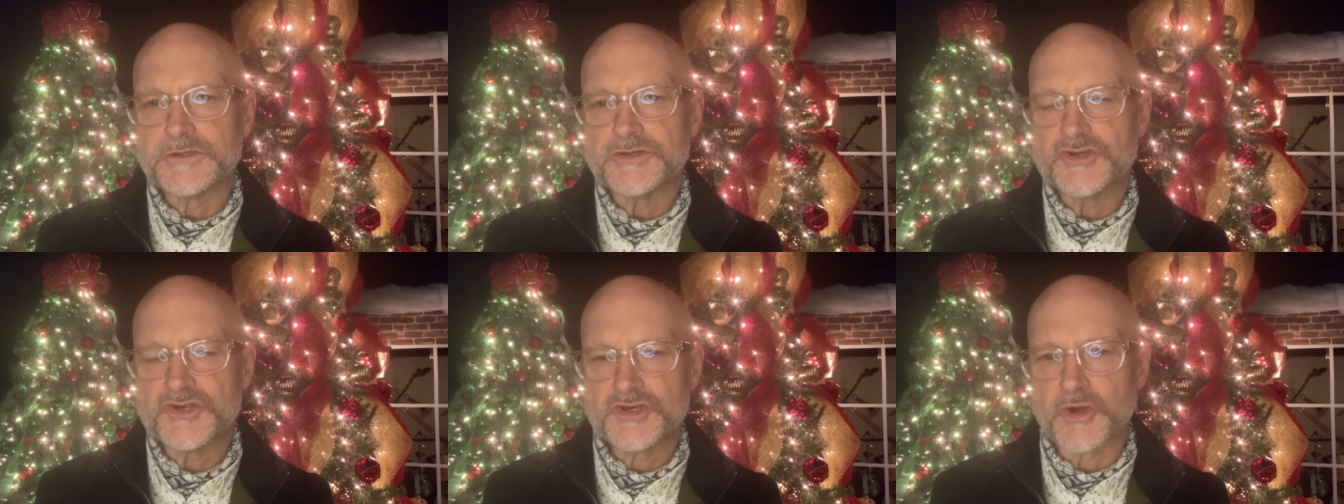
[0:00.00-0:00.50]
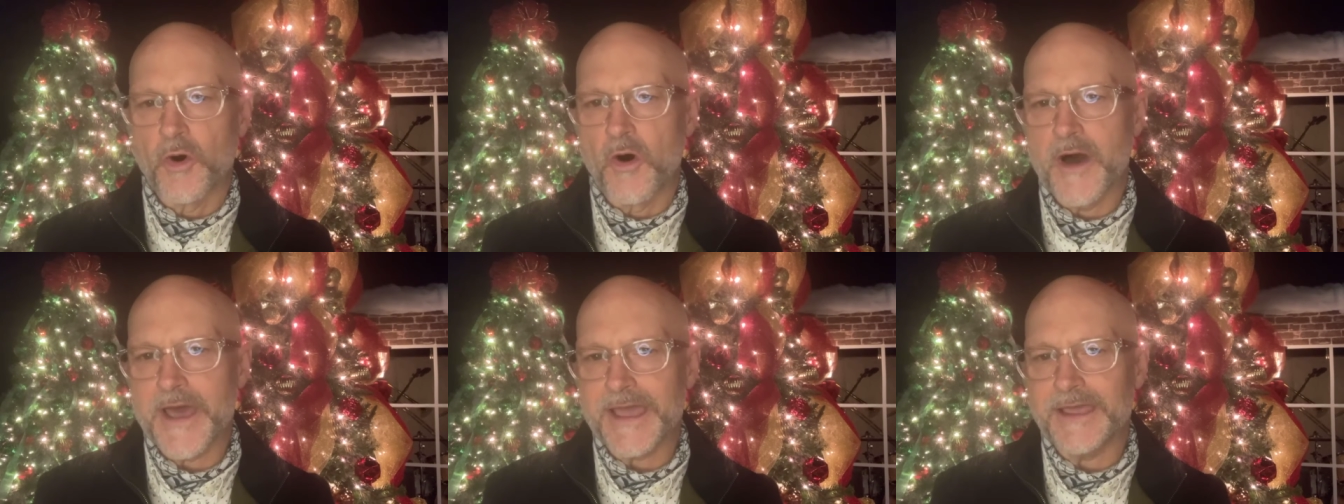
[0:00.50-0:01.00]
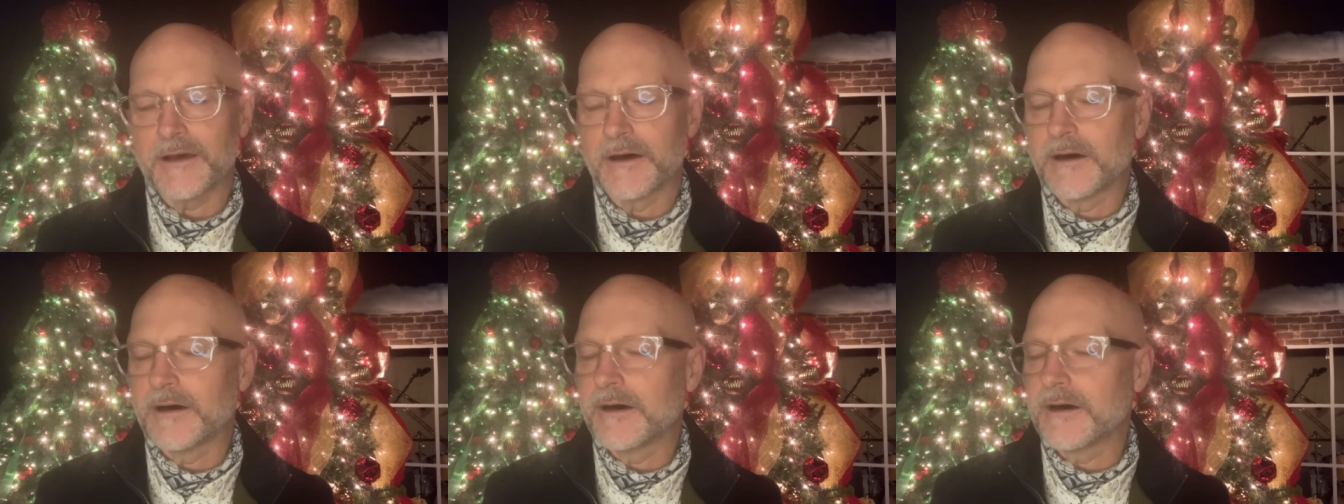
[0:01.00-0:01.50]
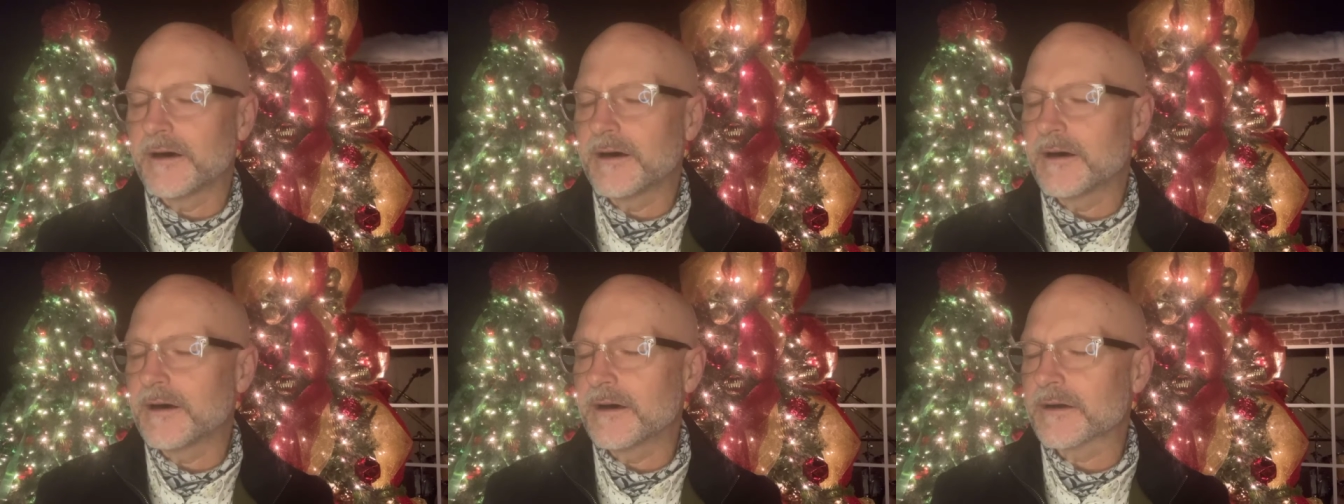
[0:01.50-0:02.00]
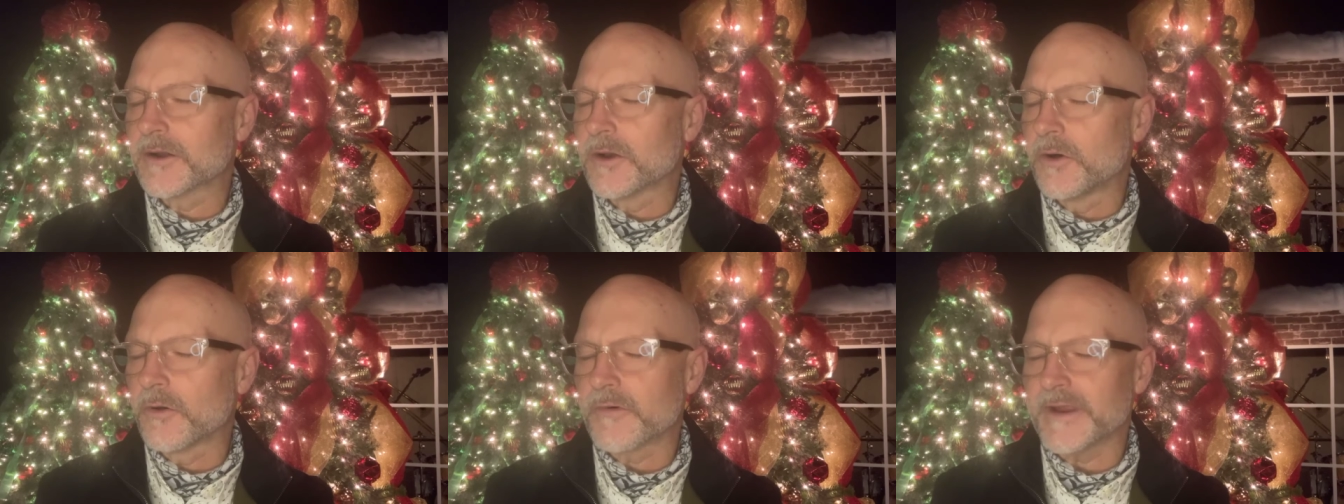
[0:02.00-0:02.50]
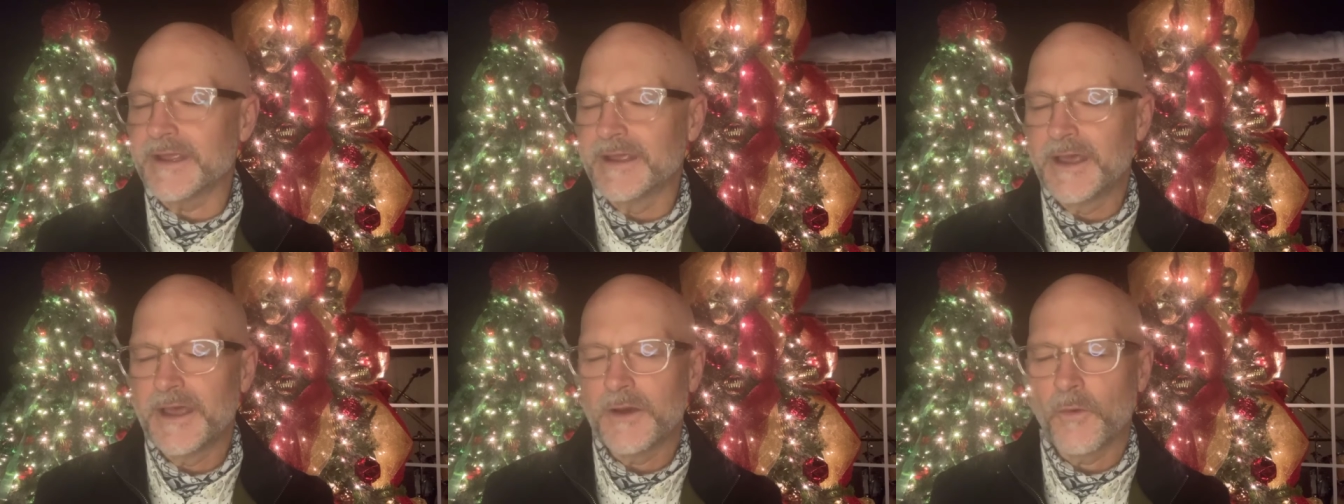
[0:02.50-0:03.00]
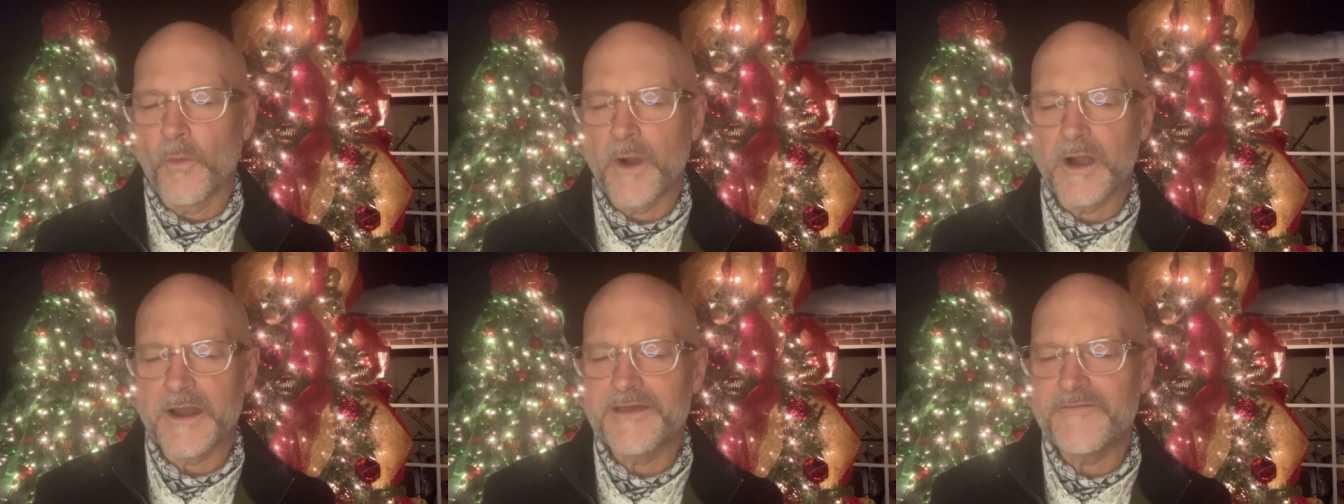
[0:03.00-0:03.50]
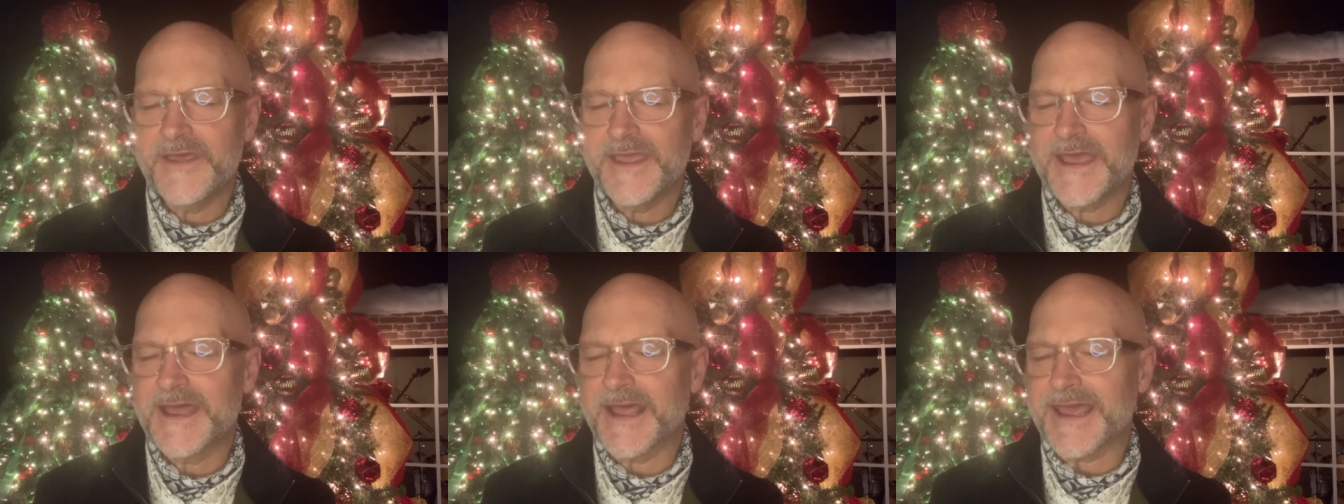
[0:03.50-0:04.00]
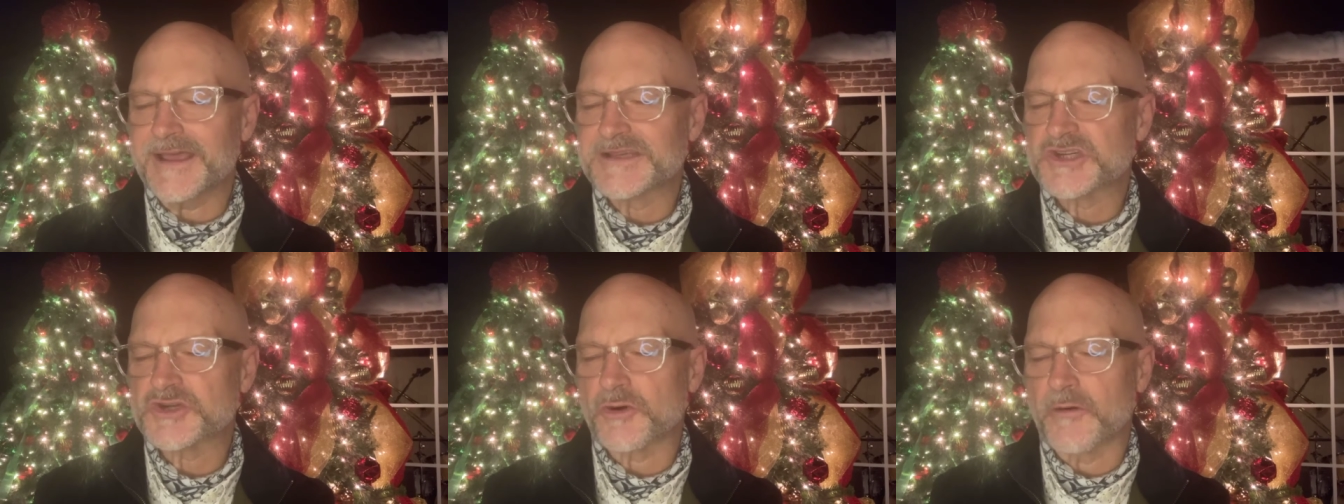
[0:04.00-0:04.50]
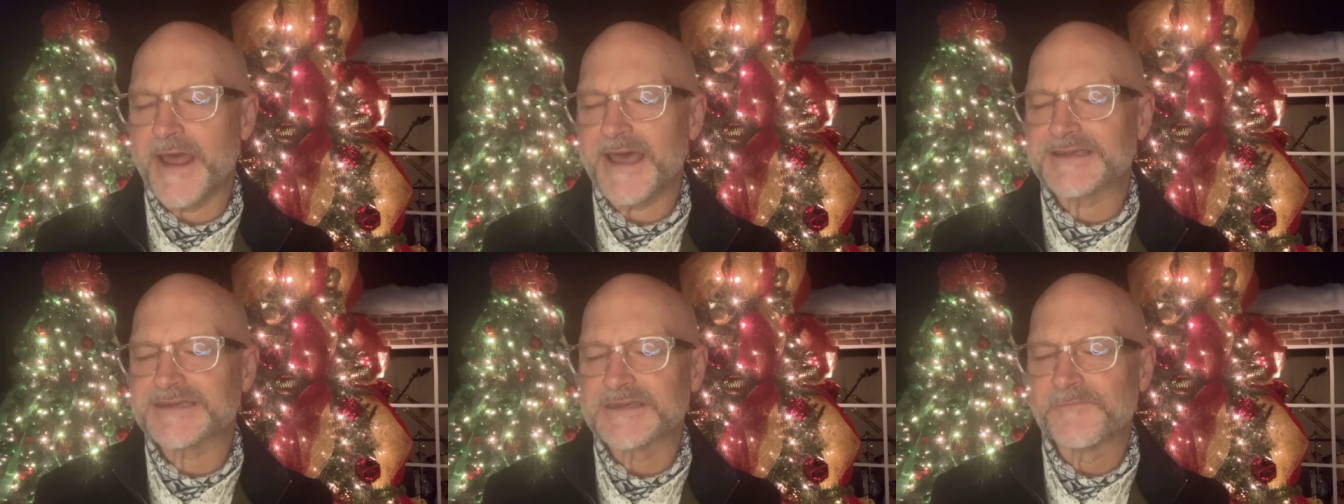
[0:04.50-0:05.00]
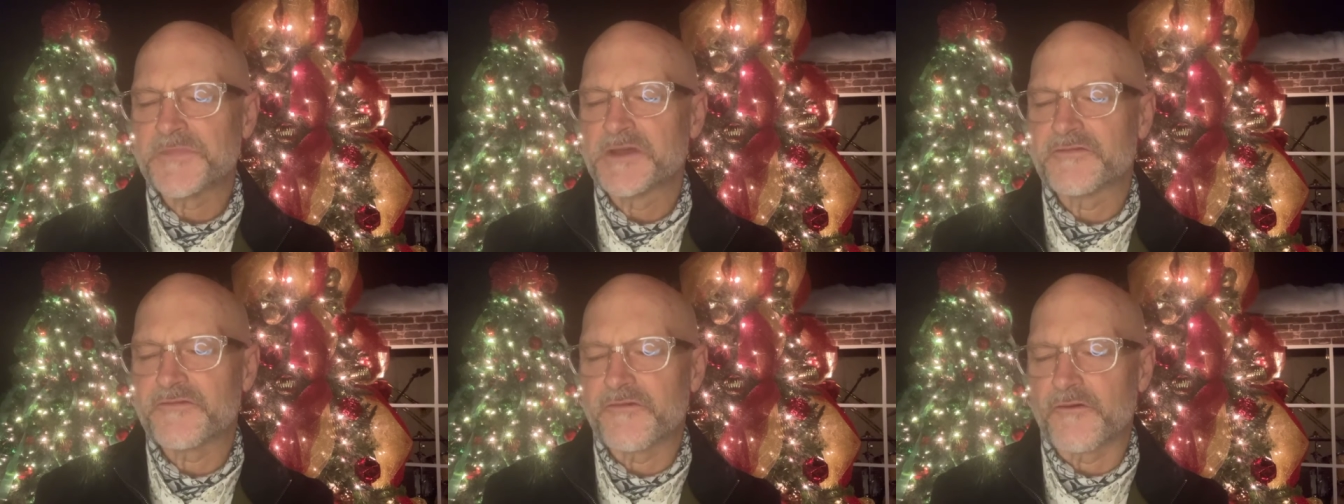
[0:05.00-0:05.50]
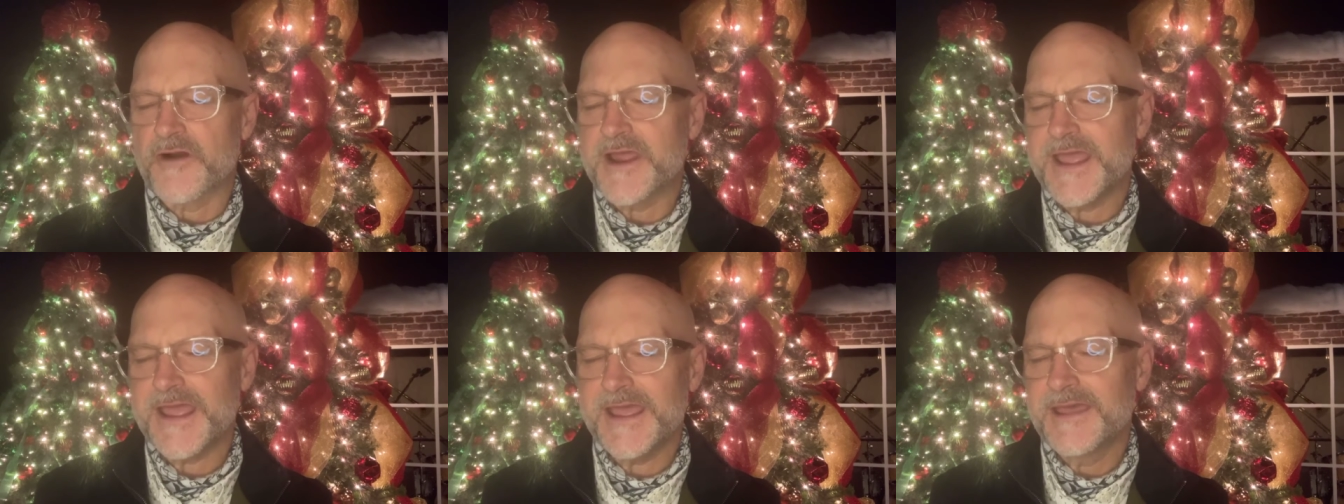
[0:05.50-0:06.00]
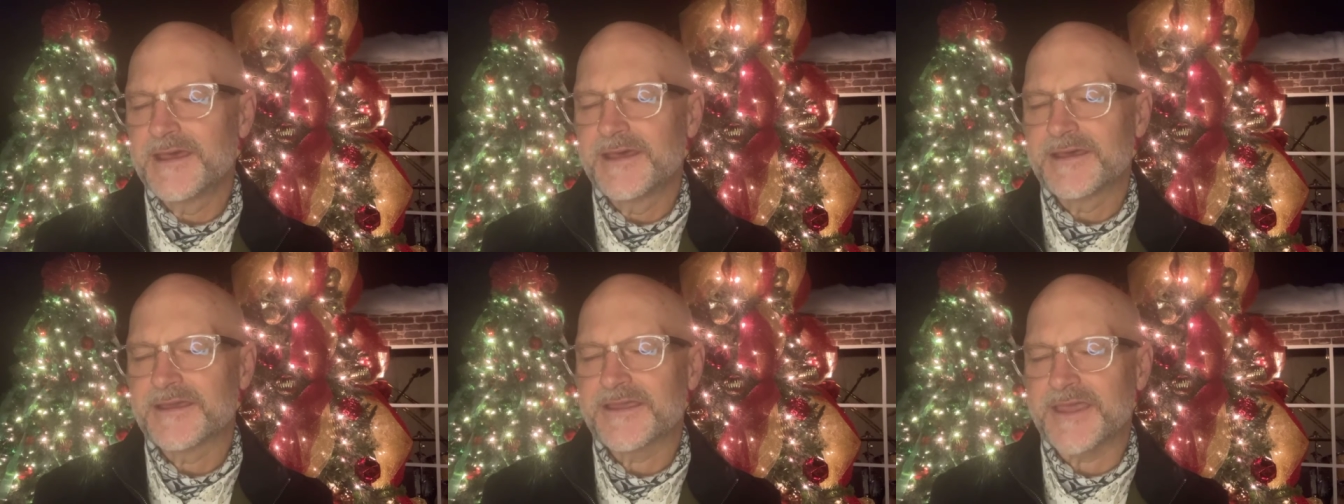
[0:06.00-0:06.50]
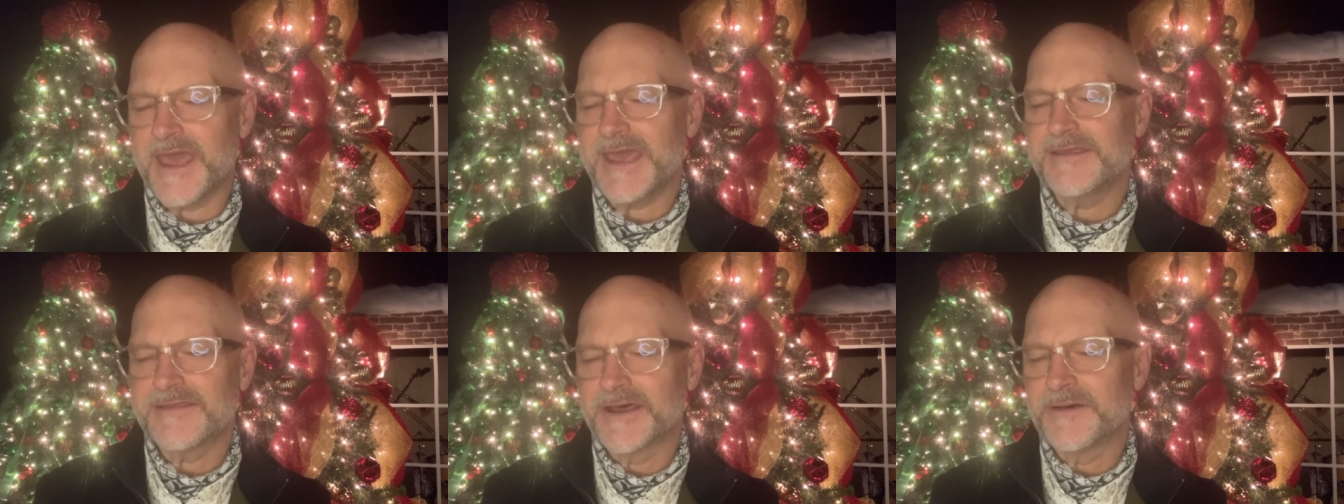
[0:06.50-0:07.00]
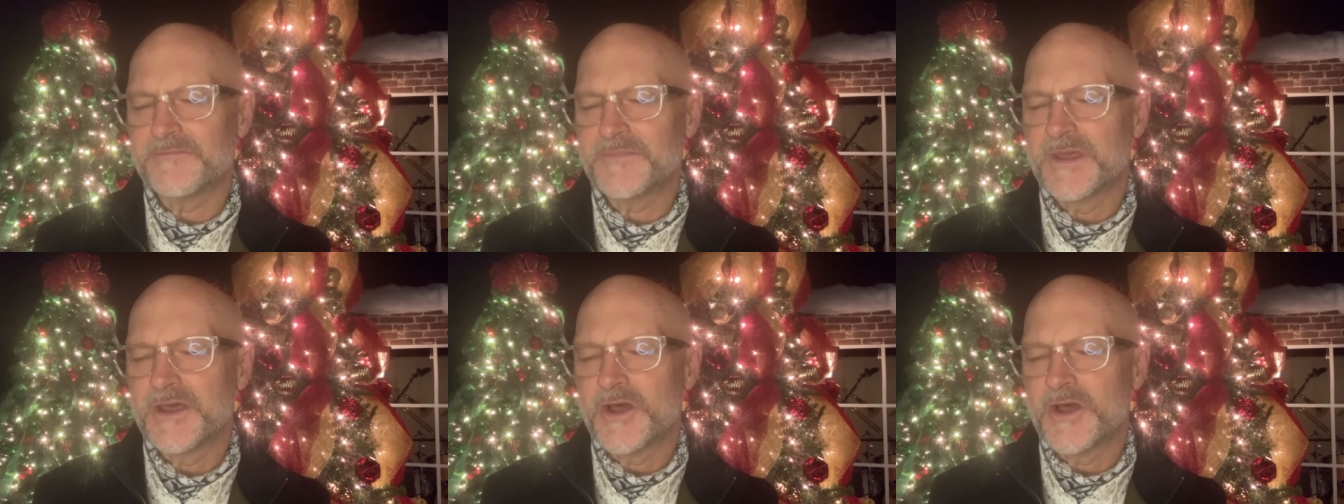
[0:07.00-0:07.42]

joy. Oh, glory. We're living in a stress free kingdom.